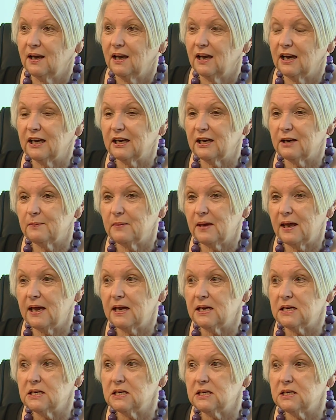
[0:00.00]

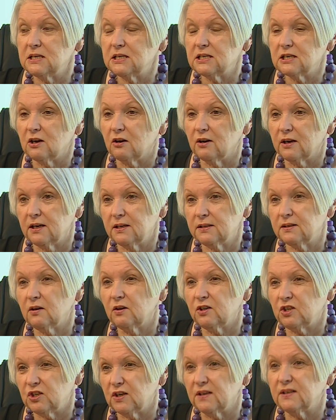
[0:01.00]
And I guess I
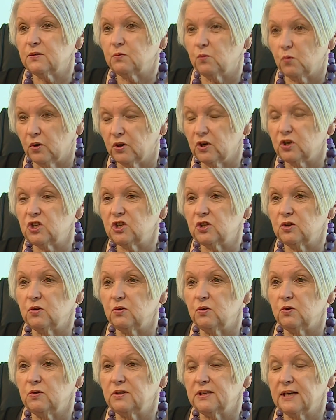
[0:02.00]
just wanted
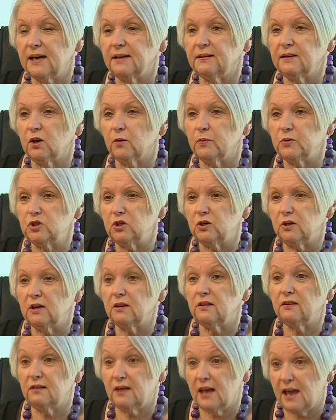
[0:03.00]
to take the opportunity
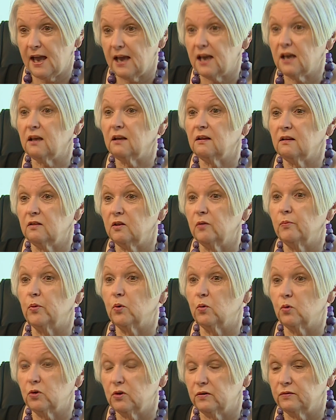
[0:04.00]
to thank the
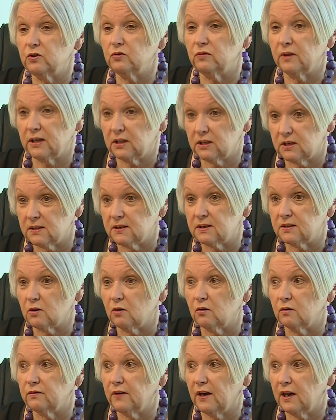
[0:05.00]
board of directors
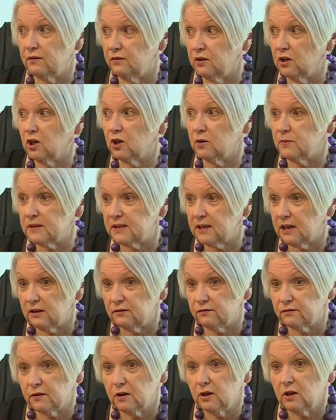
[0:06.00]
of Haven Home
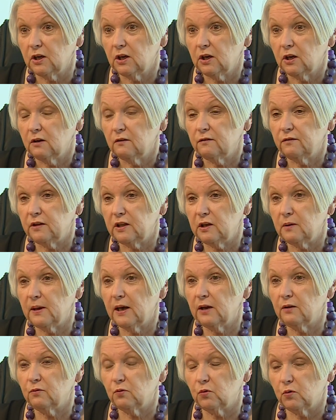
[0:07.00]
Safe for the
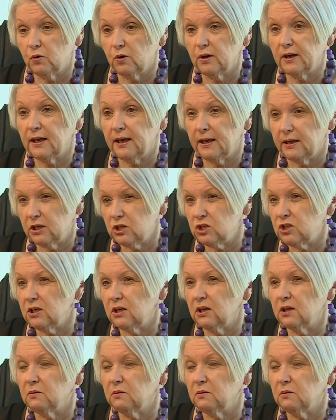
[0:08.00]
amount of work, energy and